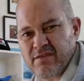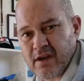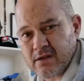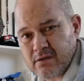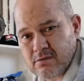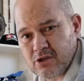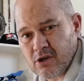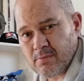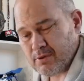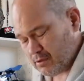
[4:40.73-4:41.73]
fun,
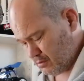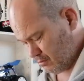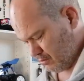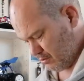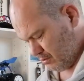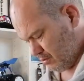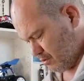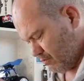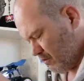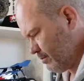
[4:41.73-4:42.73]
trying to put
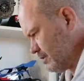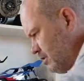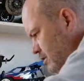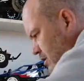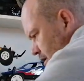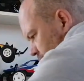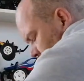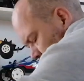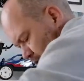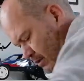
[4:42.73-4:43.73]
the rims inside
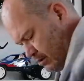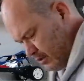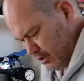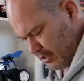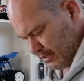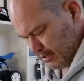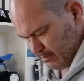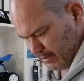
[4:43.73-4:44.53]
tyres.